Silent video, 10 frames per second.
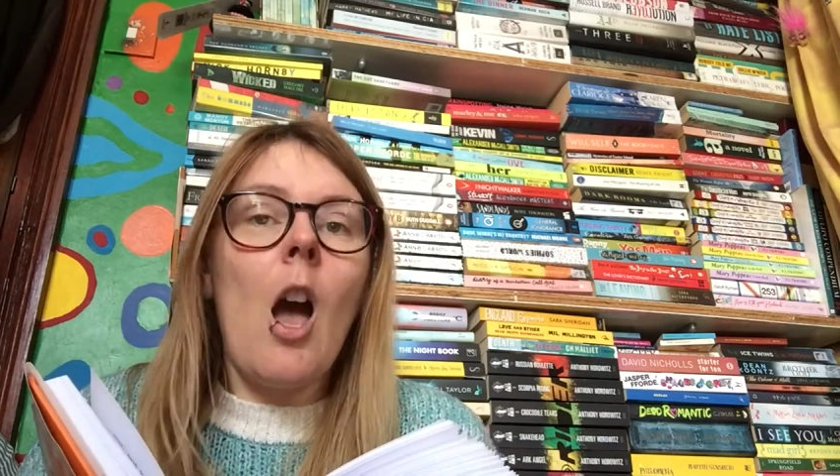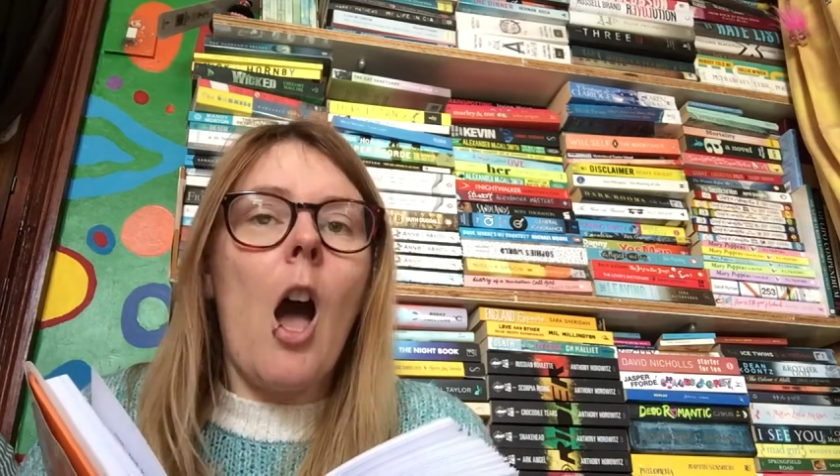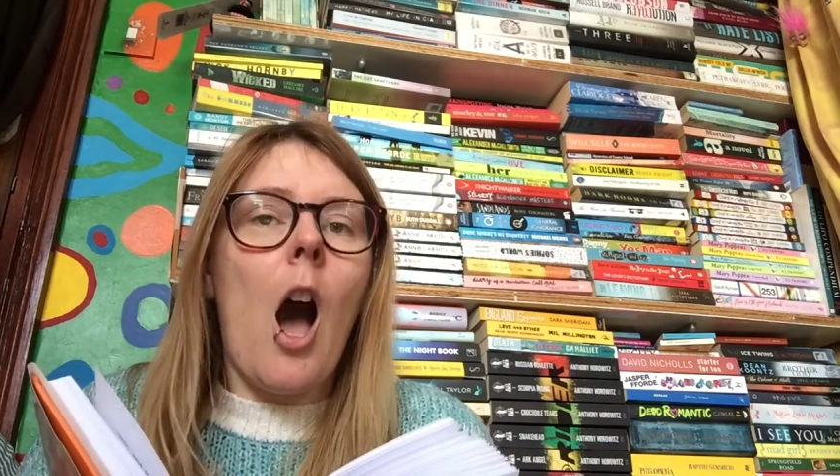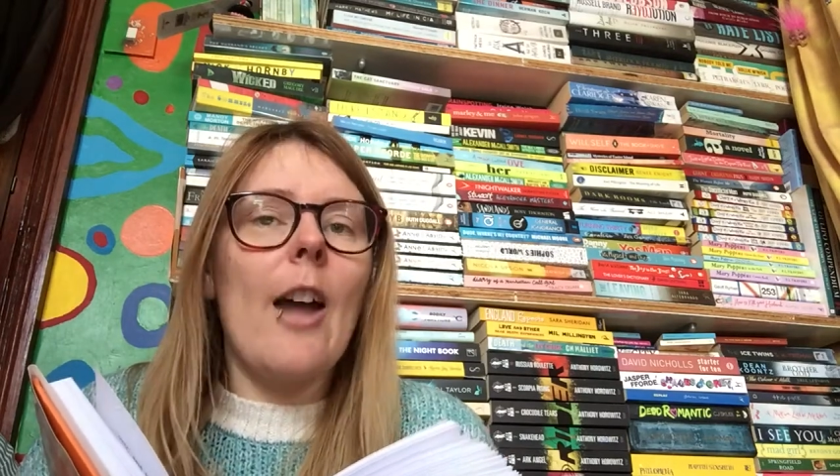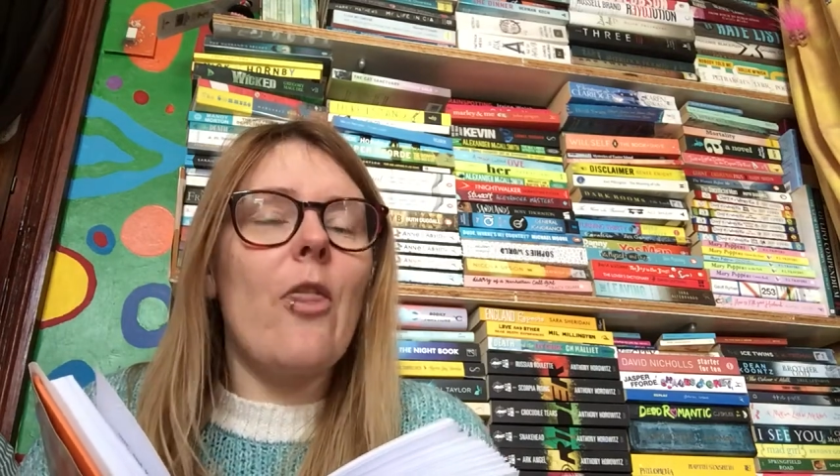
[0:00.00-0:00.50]

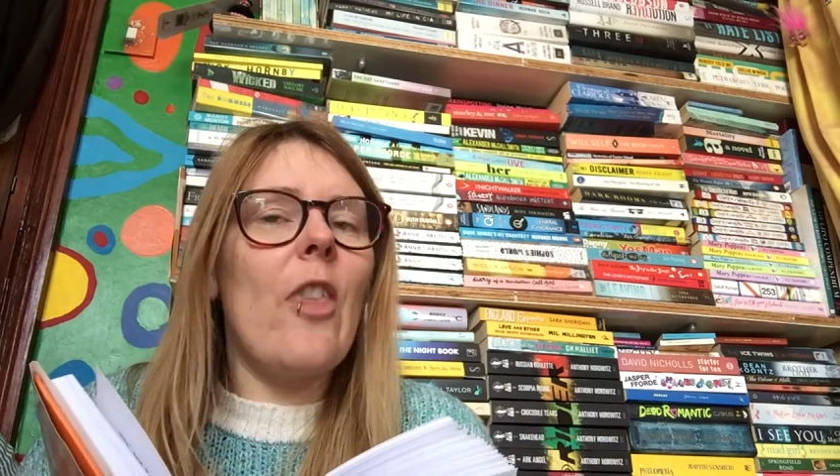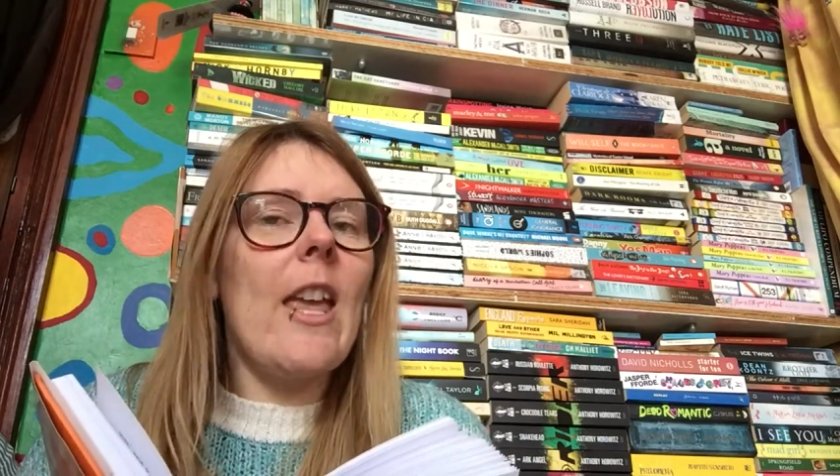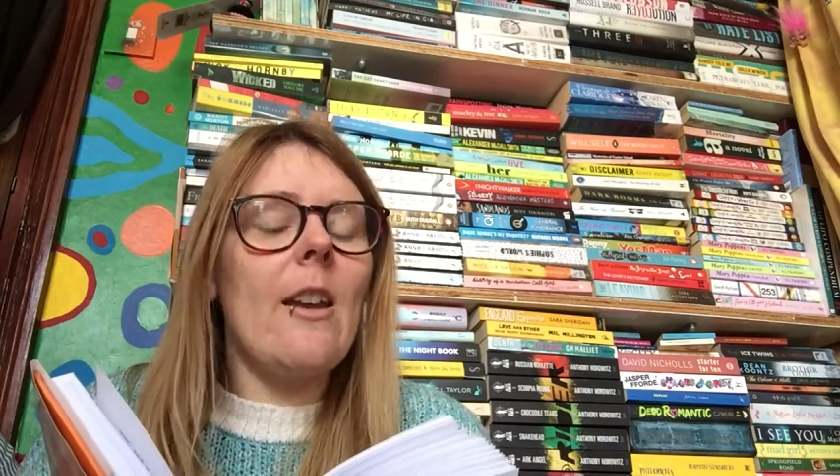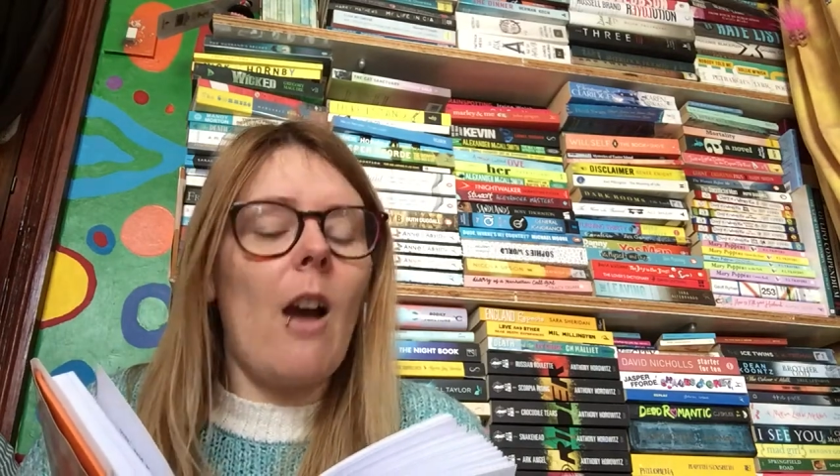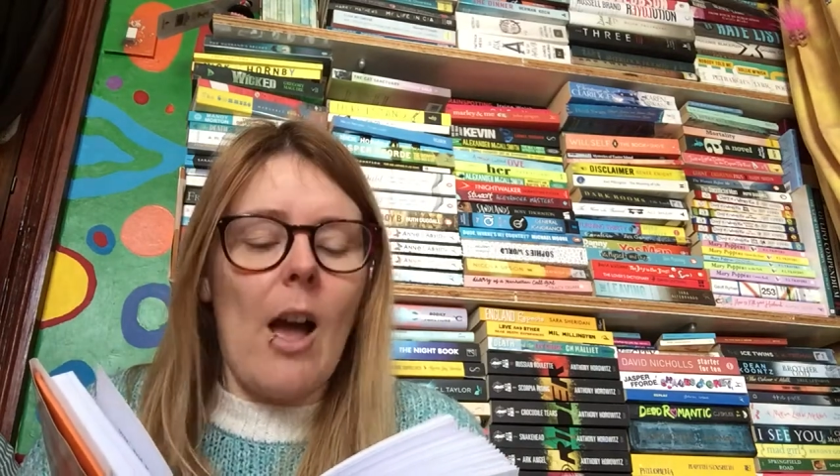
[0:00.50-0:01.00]
I
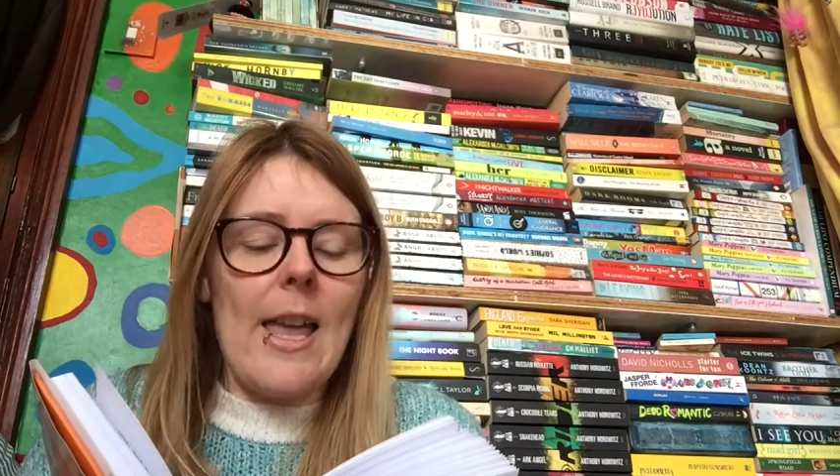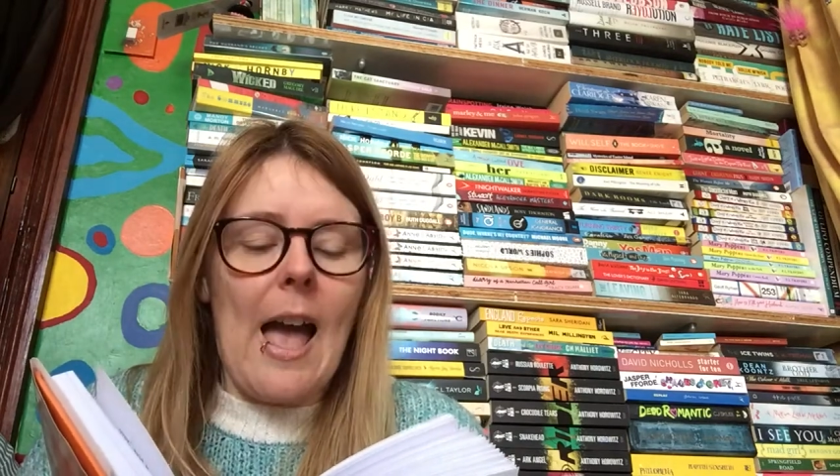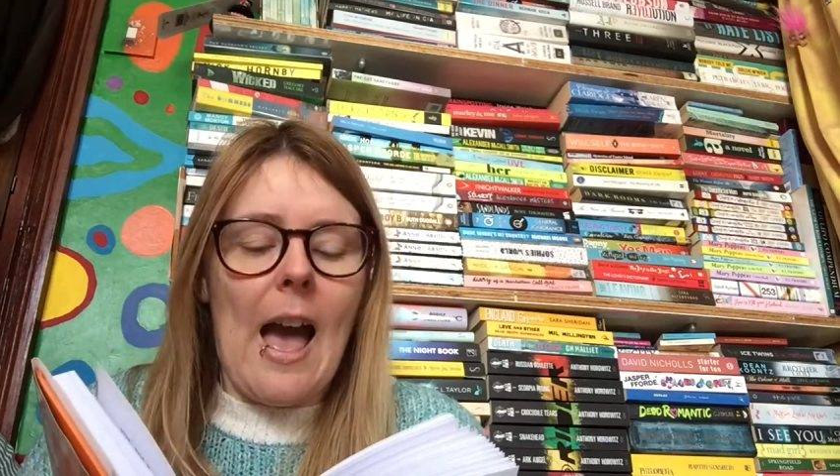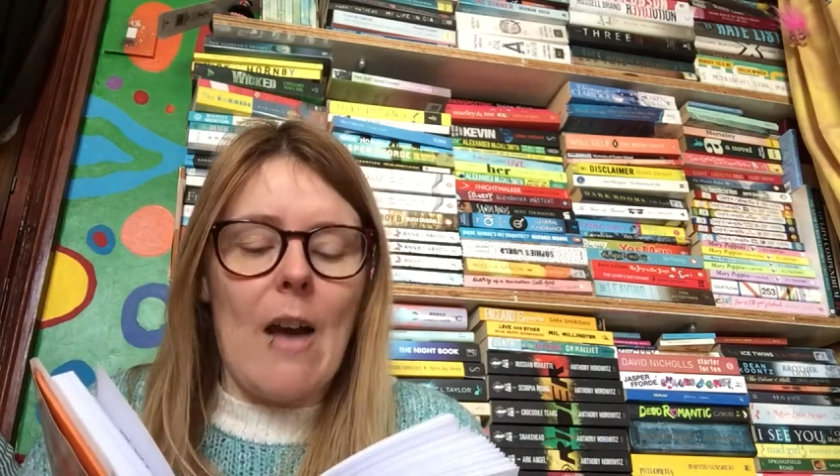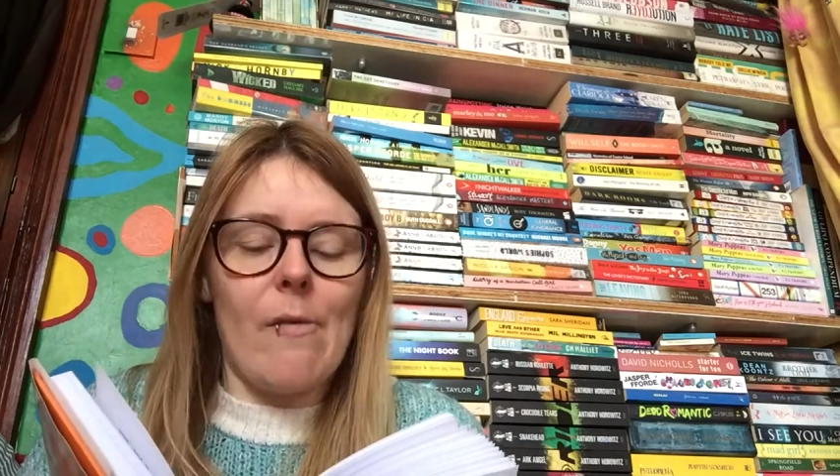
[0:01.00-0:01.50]
think I
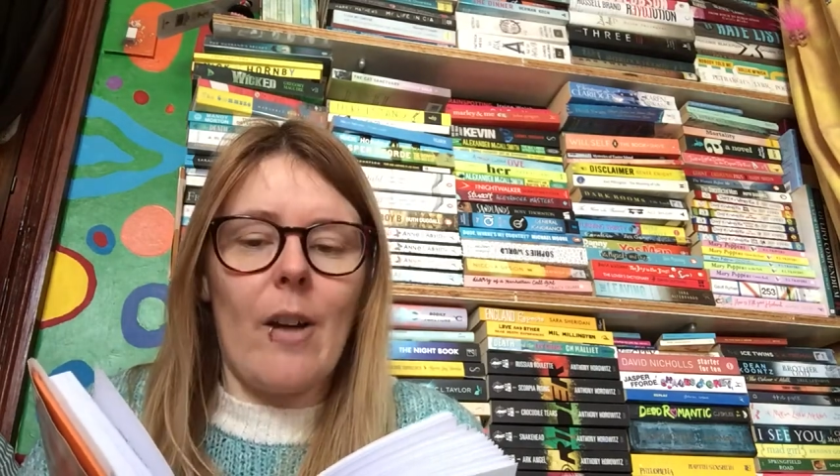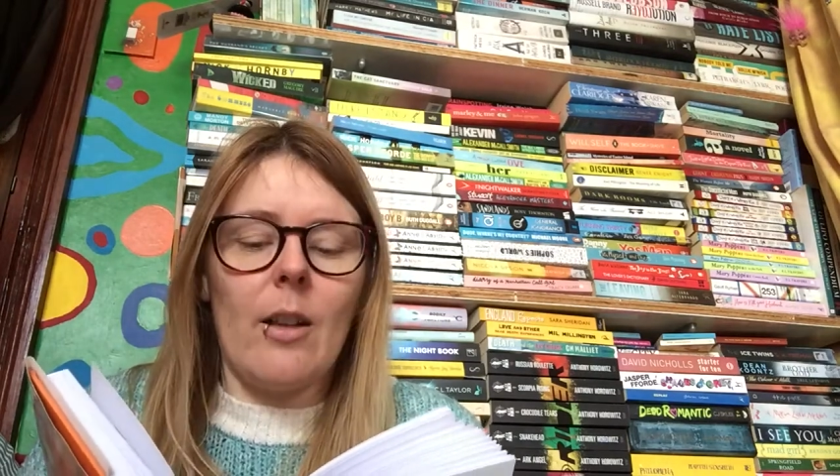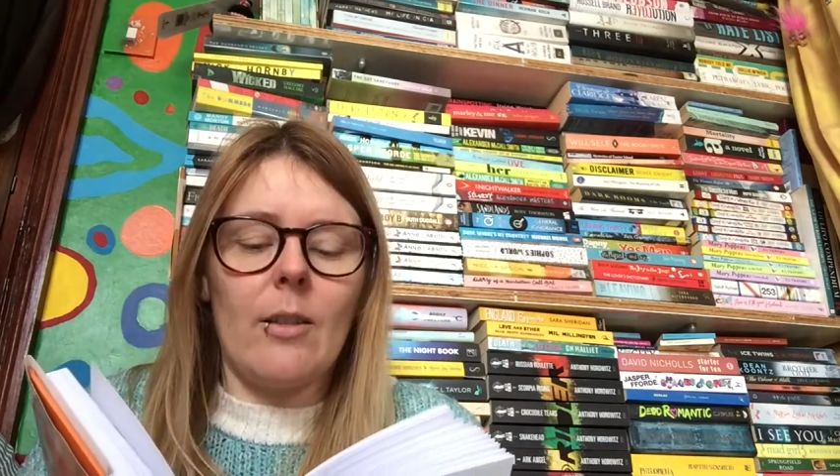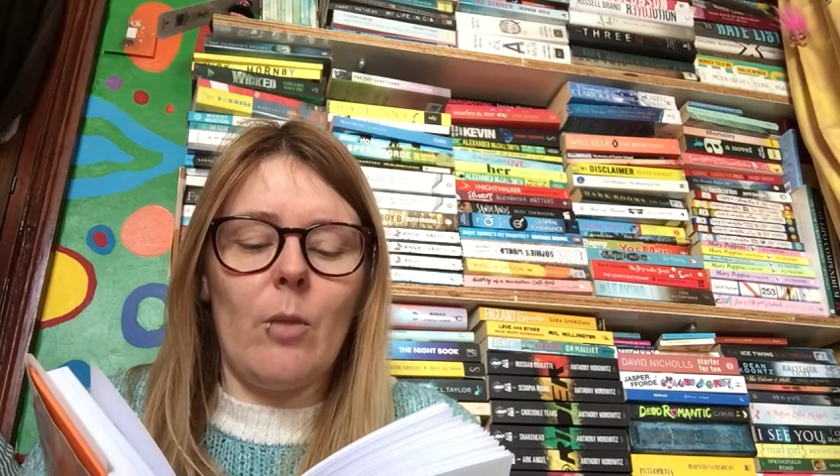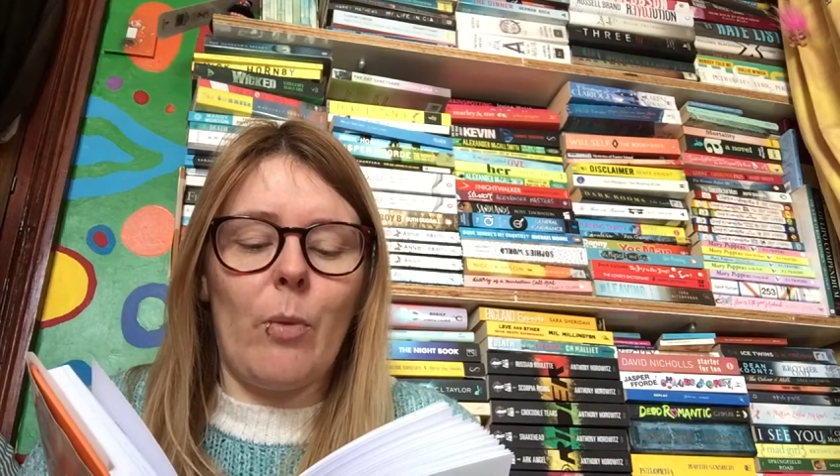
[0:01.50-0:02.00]
have,
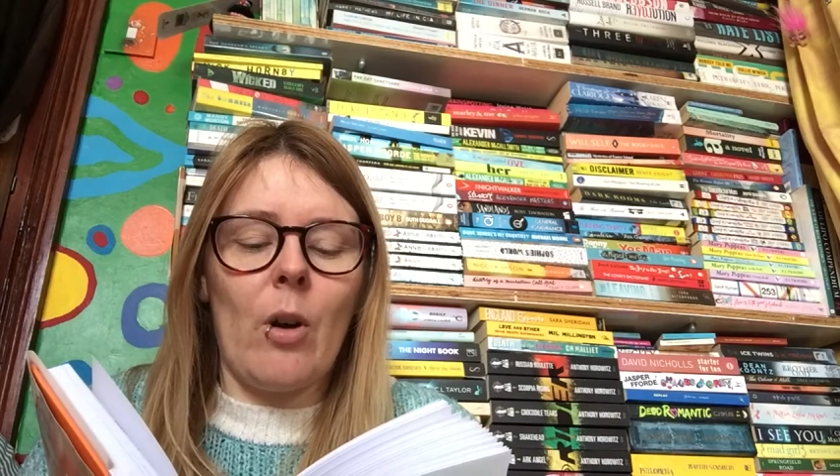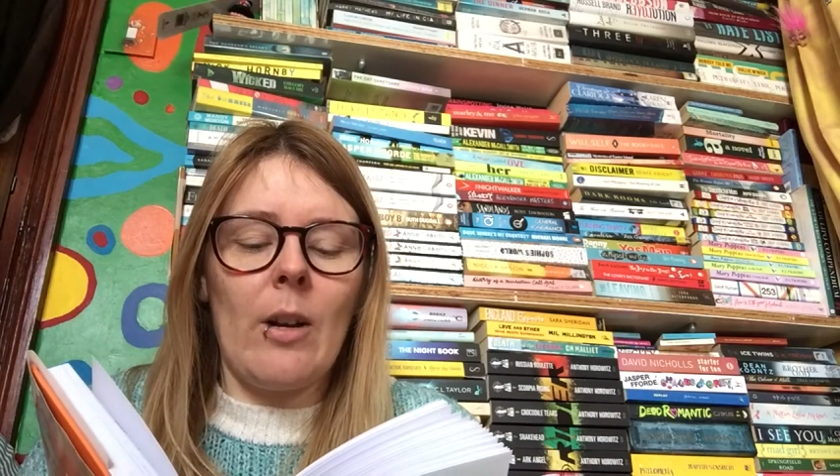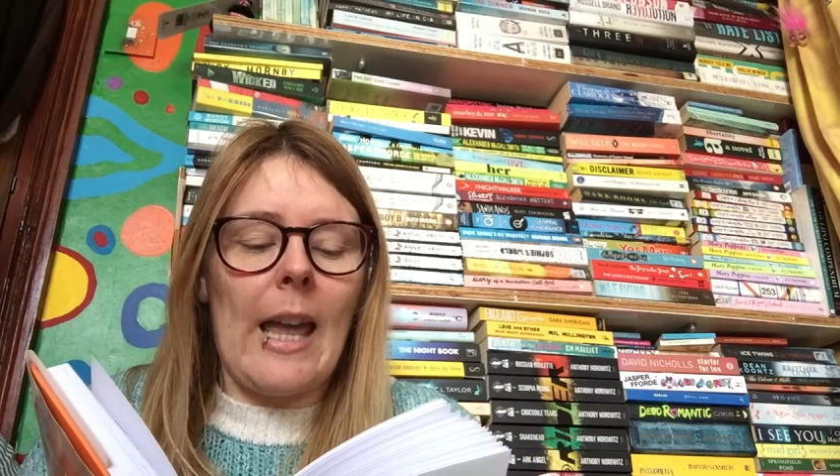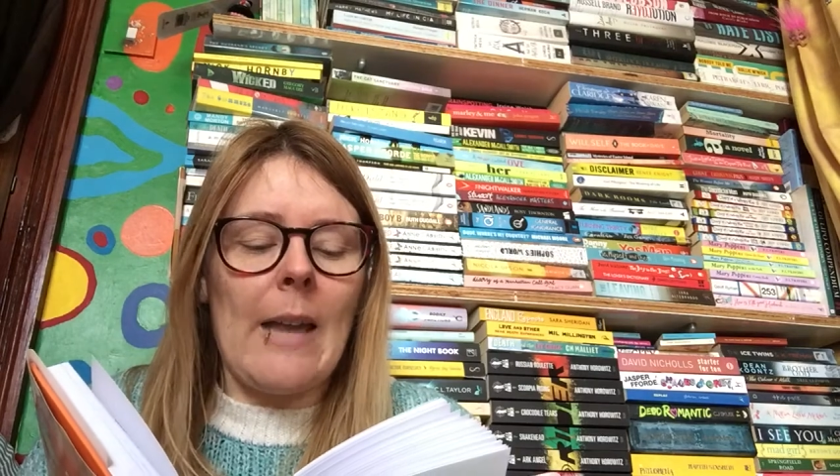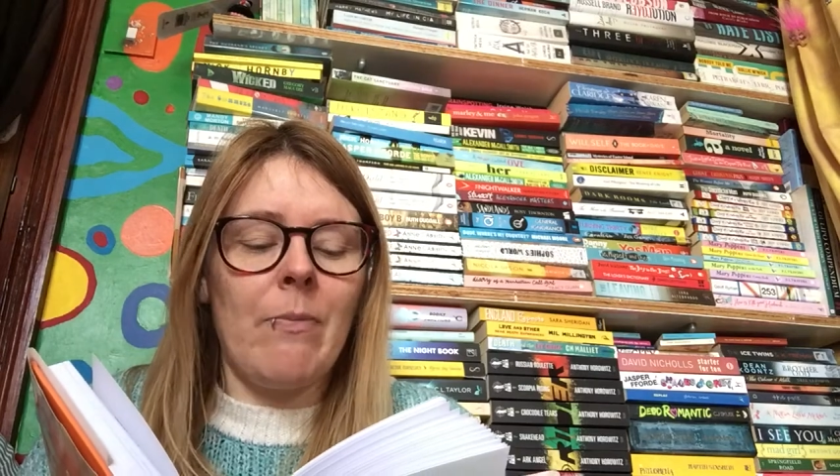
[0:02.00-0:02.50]
answered
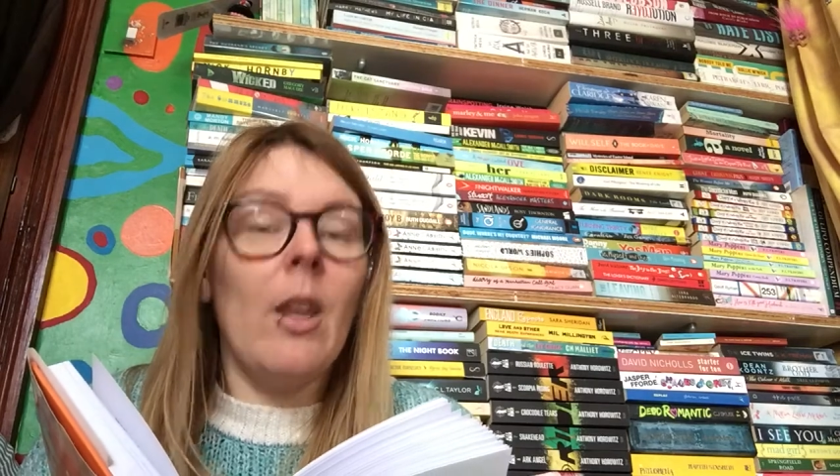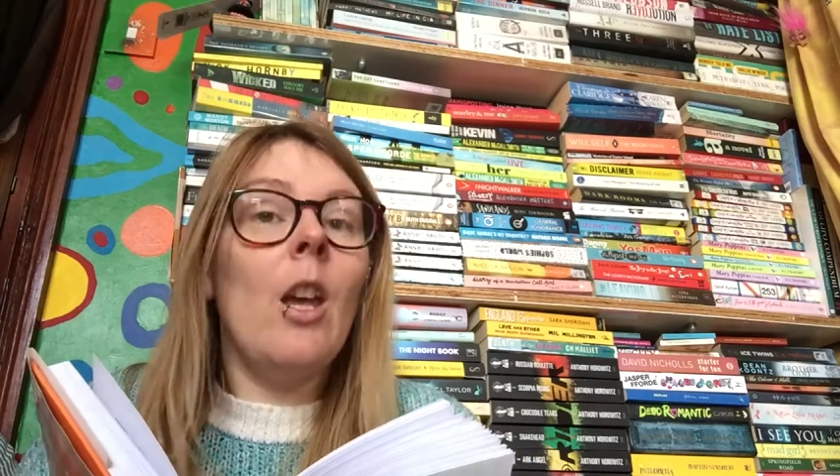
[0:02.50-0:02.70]
Brongley.